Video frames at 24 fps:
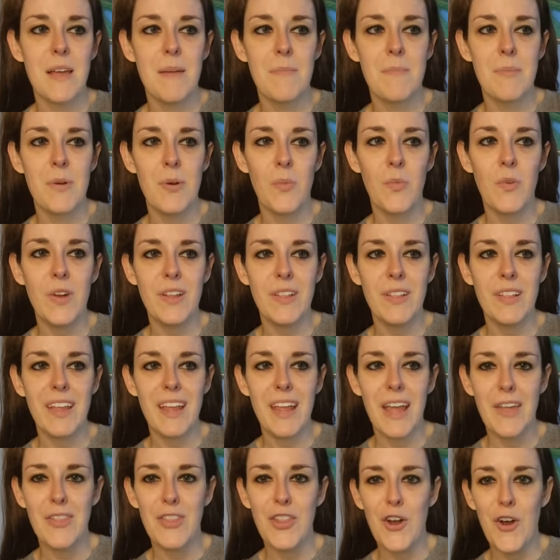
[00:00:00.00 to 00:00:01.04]
But
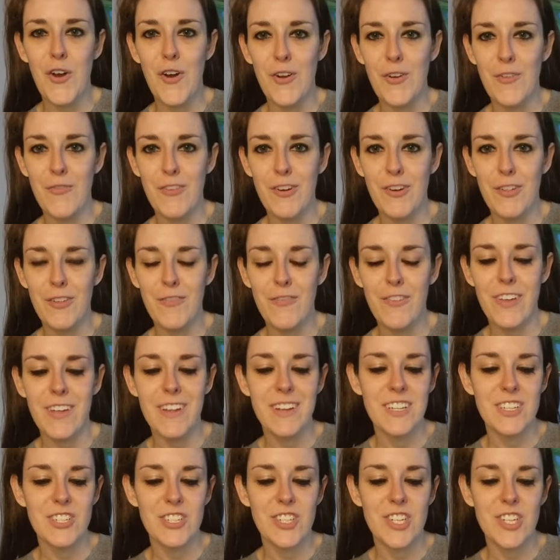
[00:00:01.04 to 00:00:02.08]
really, at the heart of all of
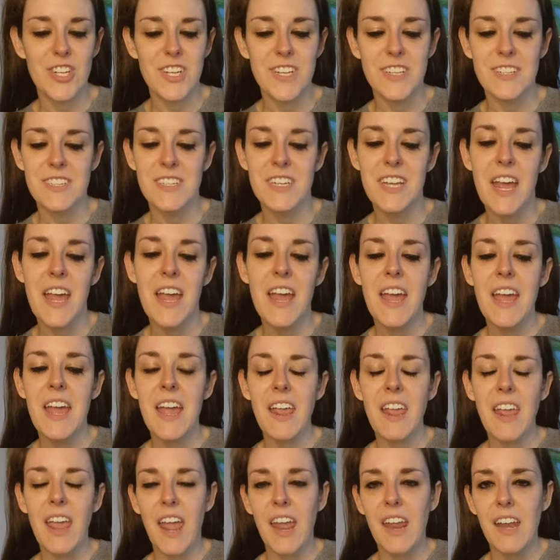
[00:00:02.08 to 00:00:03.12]
it is just
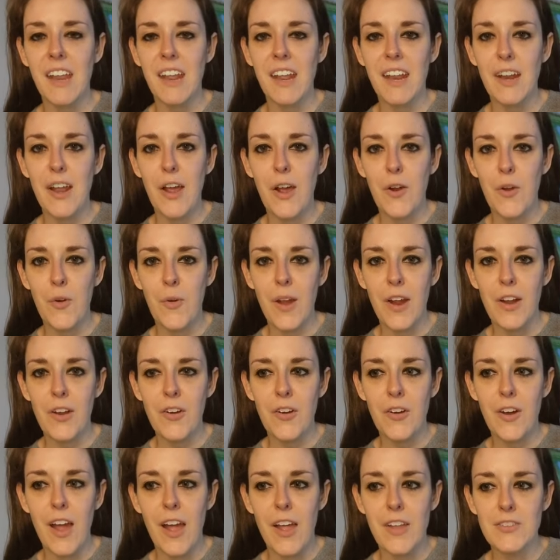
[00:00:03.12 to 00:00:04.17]
gaining a
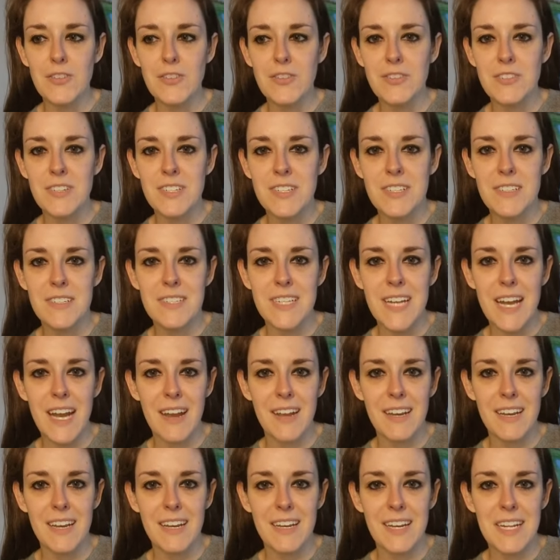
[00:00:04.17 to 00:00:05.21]
greater
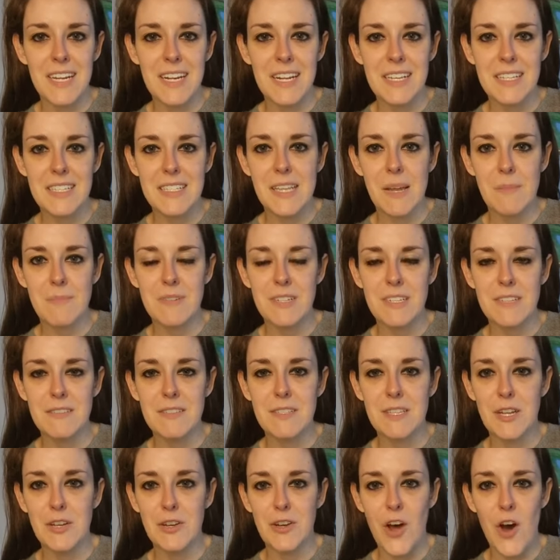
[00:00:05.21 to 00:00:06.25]
understanding and acceptance
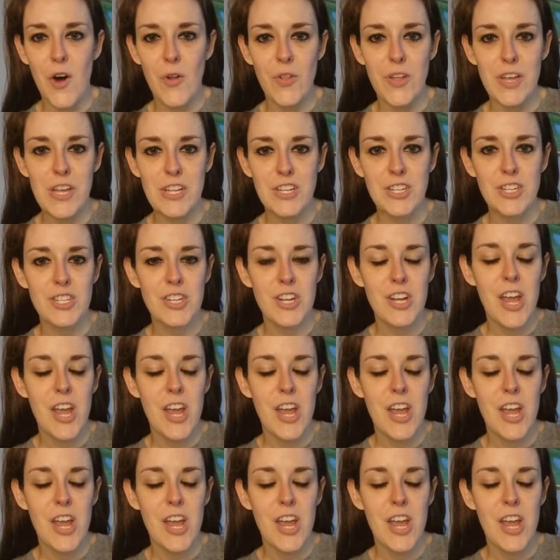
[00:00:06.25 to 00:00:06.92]
and knowledge.